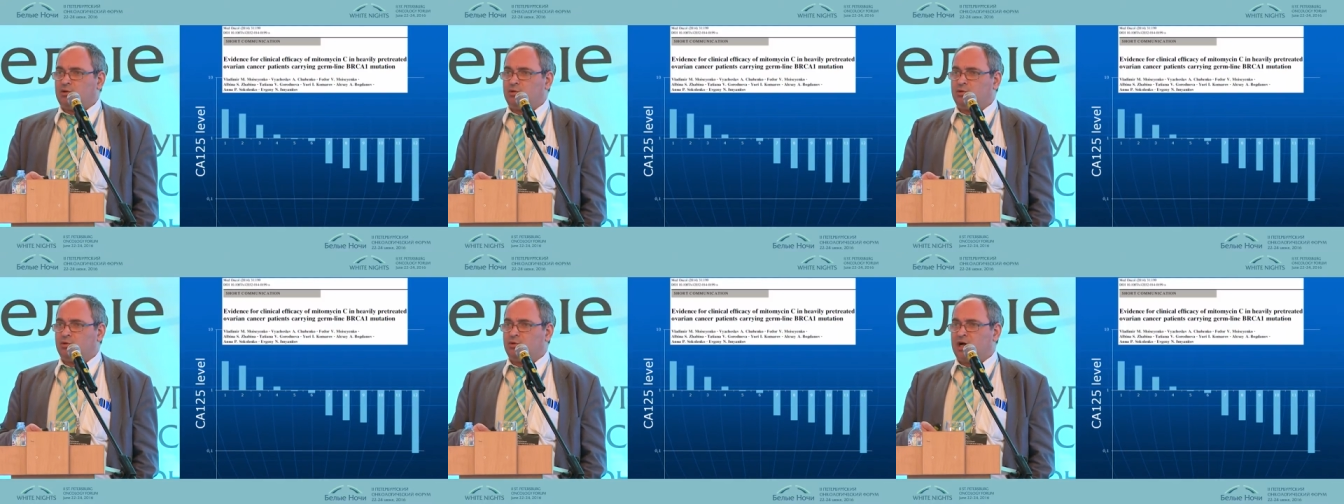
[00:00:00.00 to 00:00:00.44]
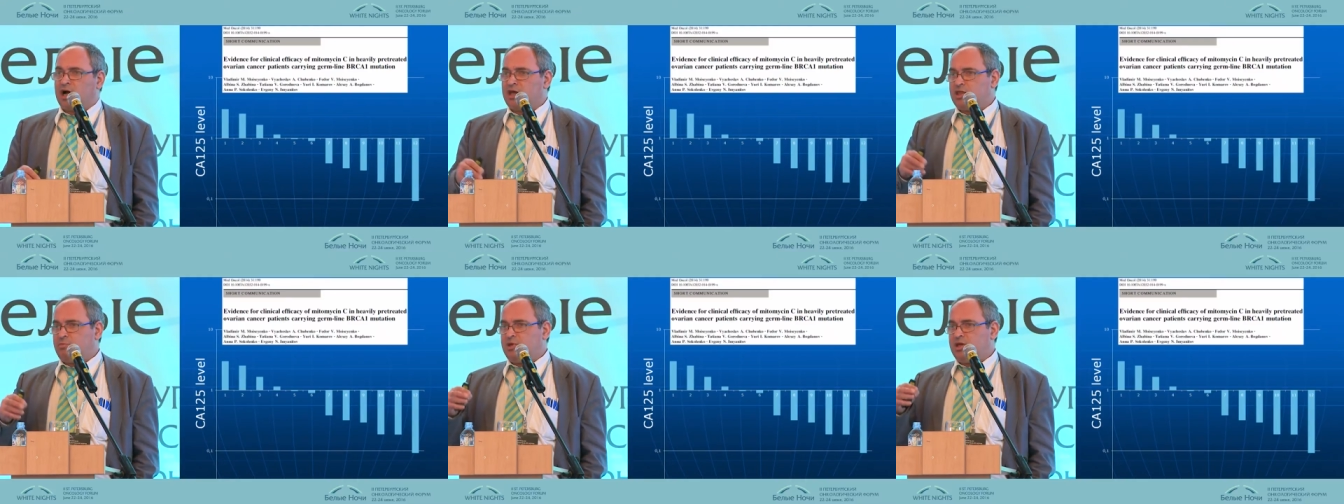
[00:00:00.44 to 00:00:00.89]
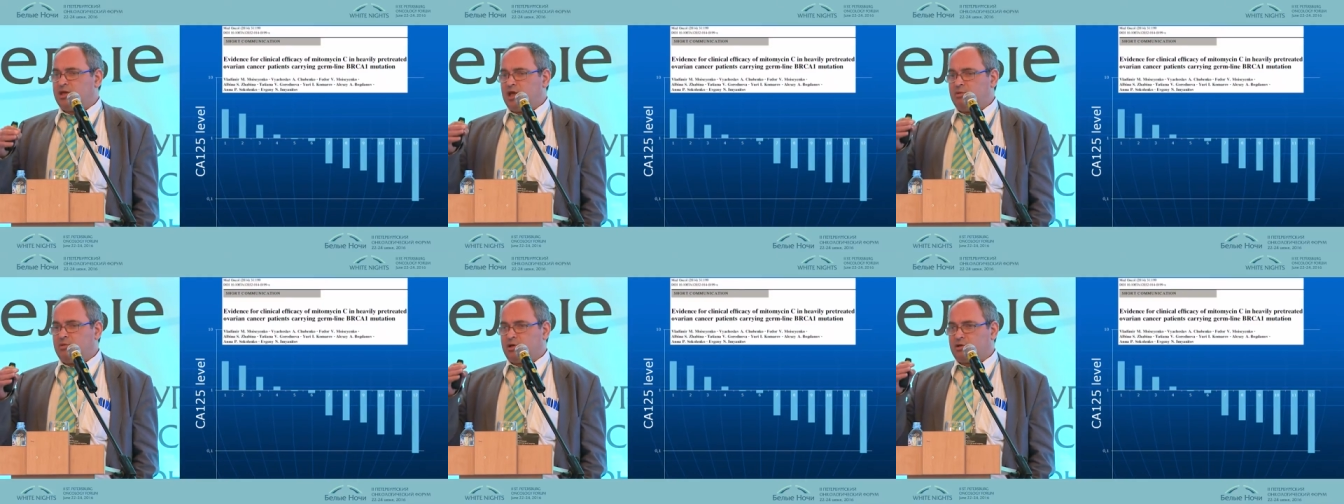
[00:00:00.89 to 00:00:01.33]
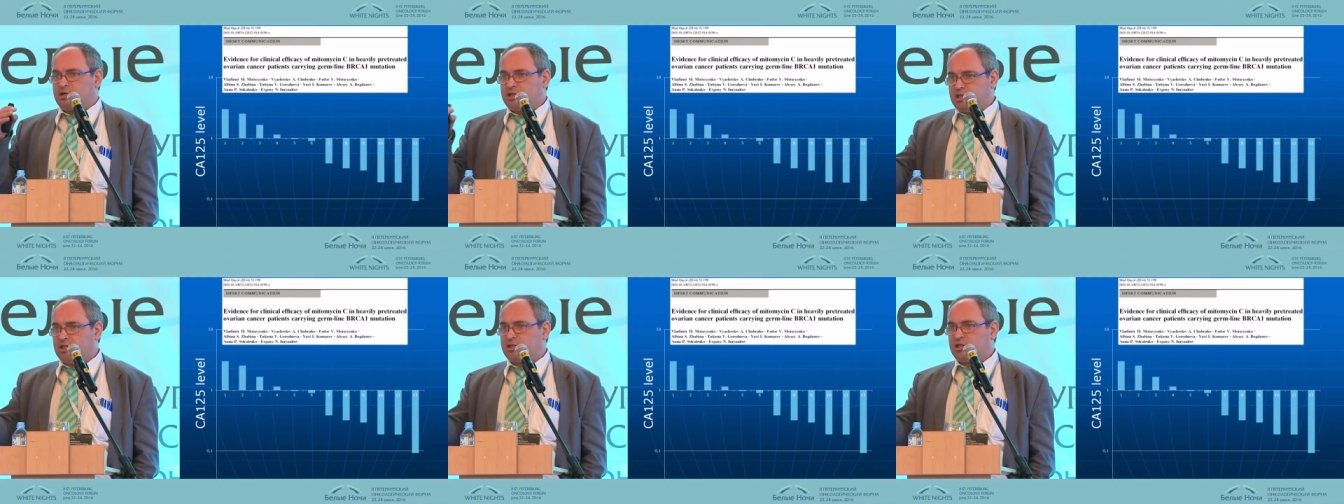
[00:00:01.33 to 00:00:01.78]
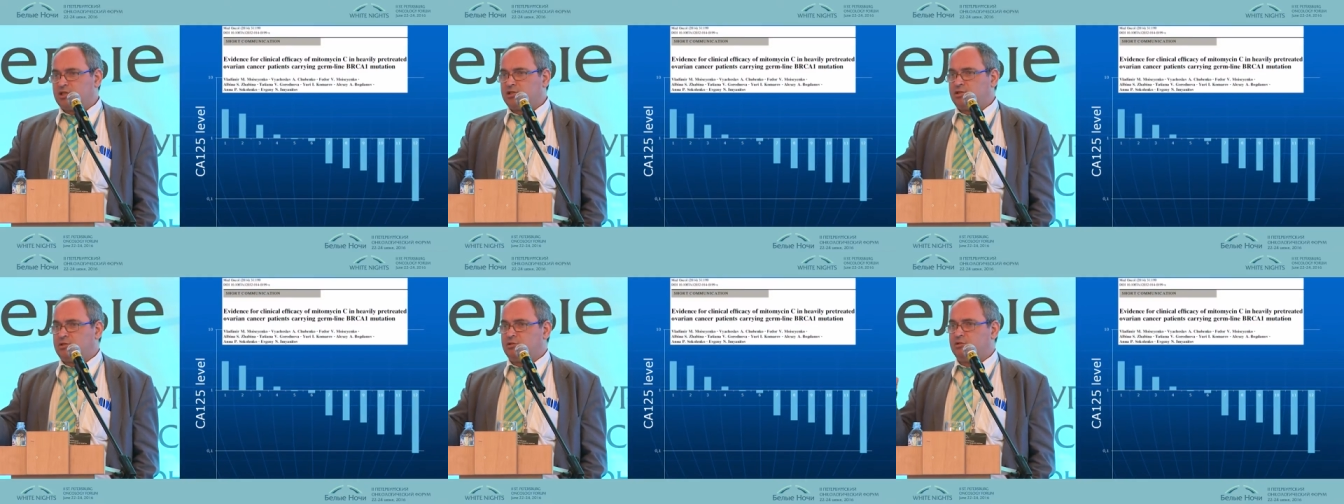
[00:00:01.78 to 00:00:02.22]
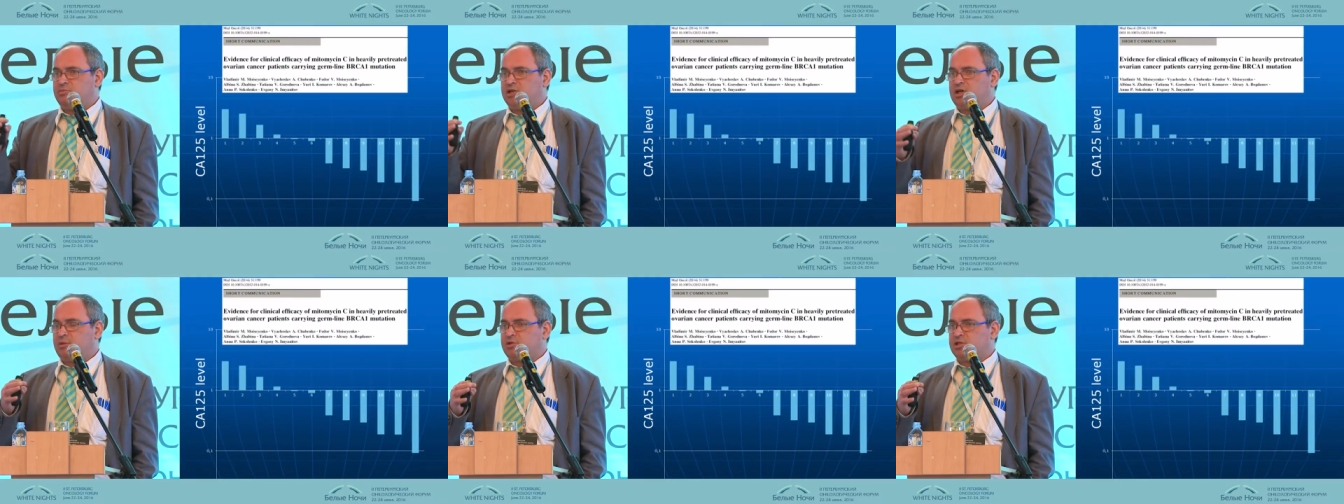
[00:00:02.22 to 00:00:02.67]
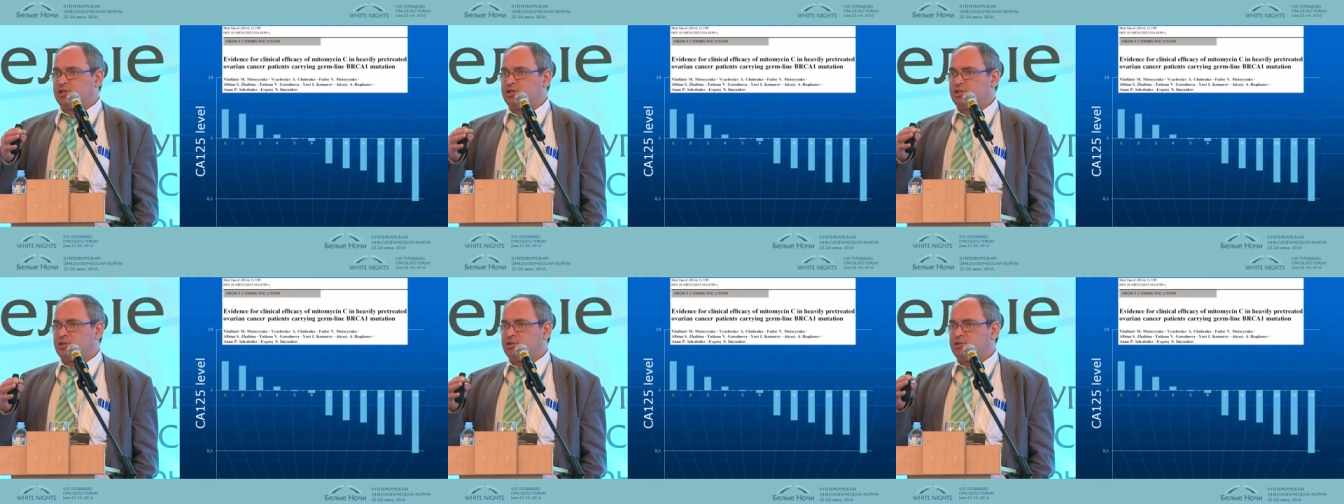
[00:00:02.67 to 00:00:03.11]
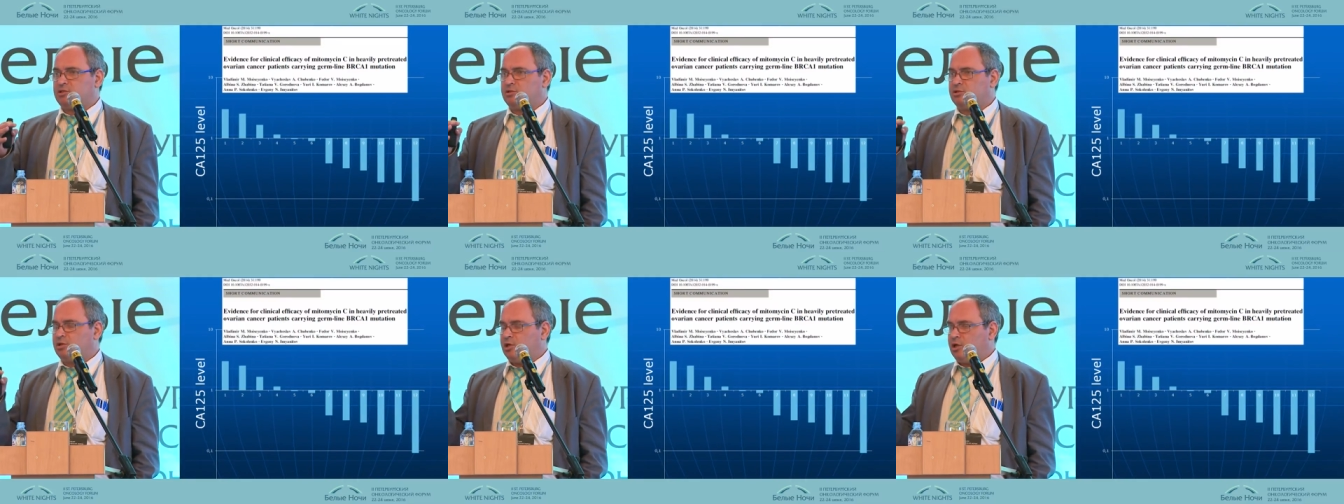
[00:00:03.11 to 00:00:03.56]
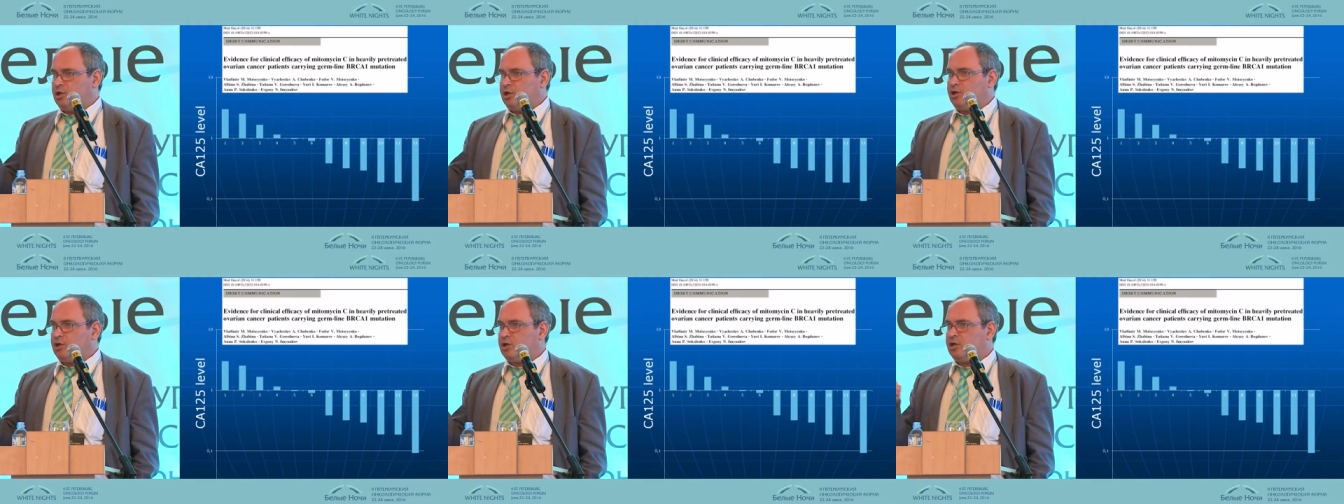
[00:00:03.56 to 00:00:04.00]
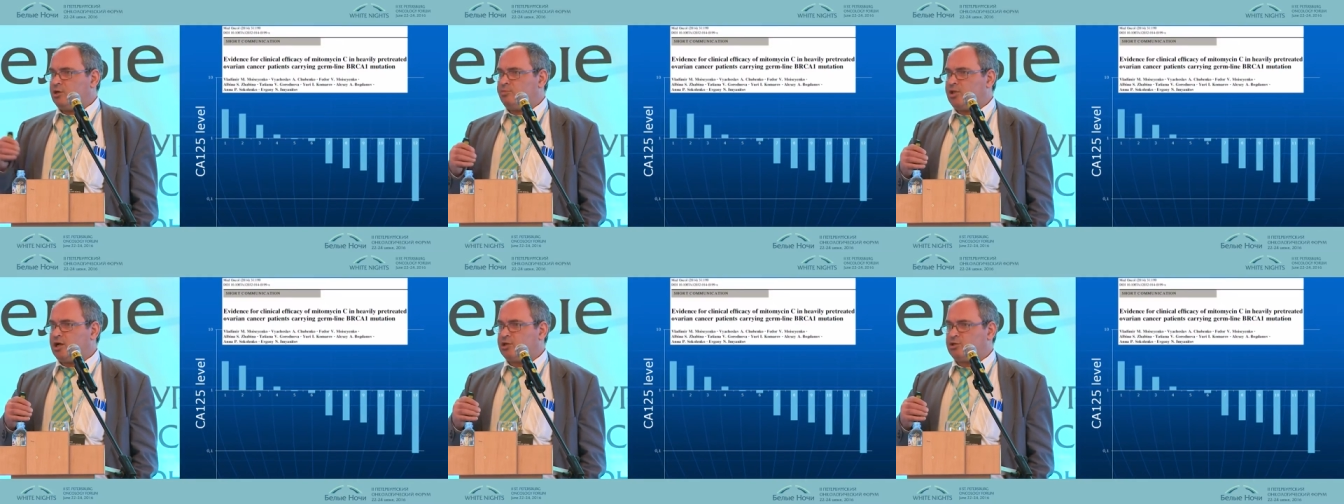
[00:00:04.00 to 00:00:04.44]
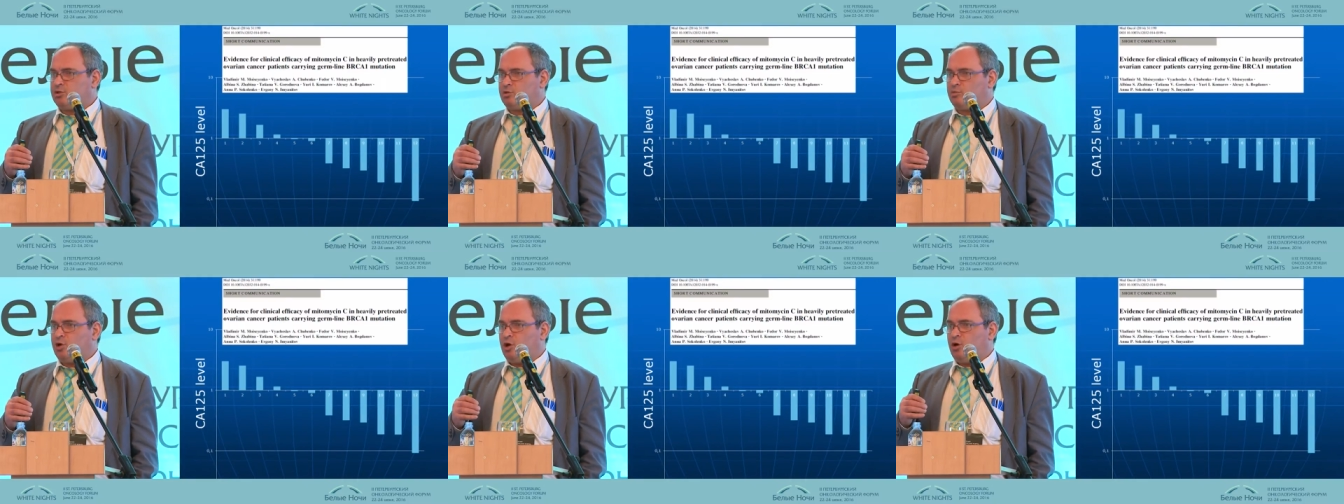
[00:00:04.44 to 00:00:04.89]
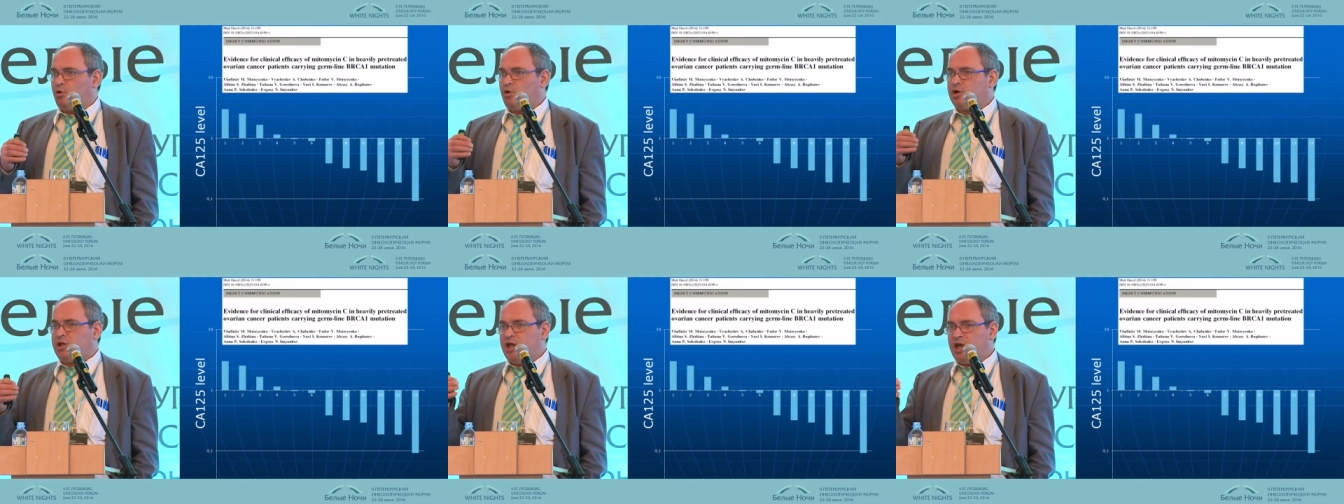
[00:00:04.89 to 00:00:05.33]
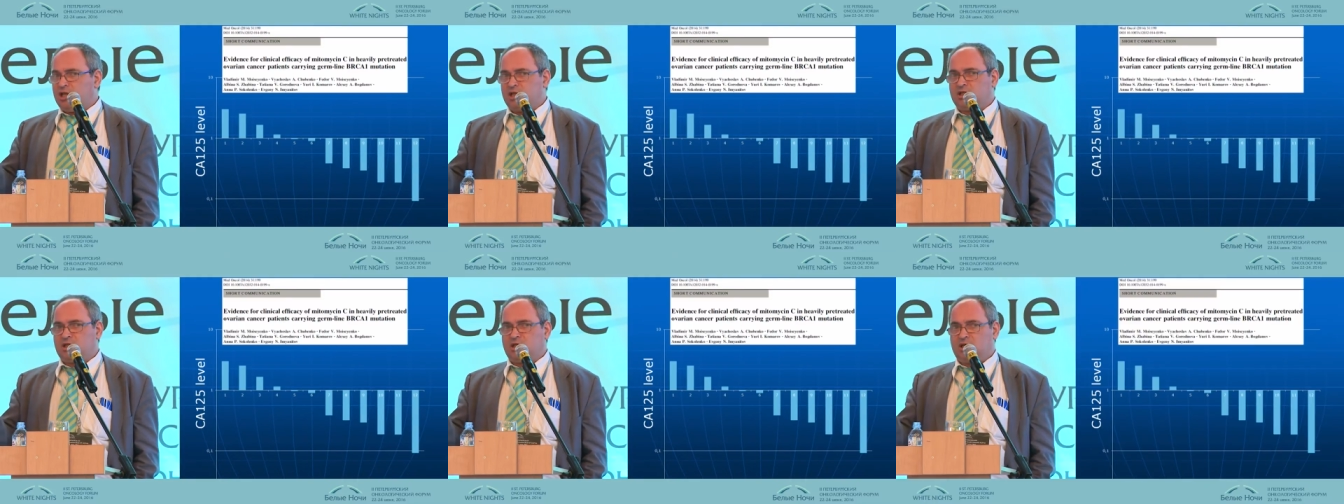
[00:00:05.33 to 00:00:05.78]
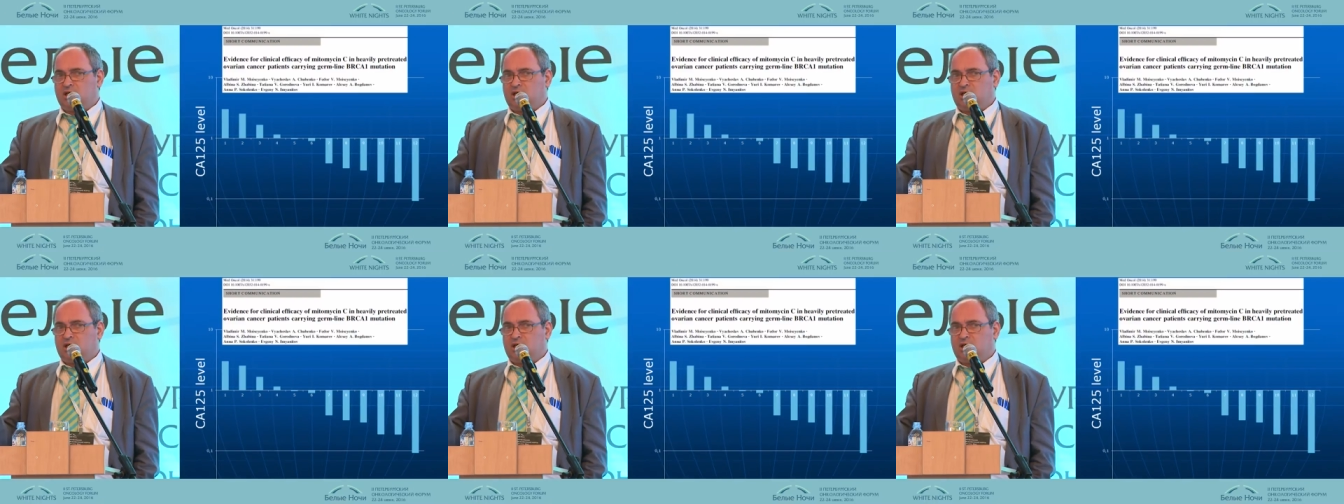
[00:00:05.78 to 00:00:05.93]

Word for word: who either became resistant to, become resistant to uh, platinum or cannot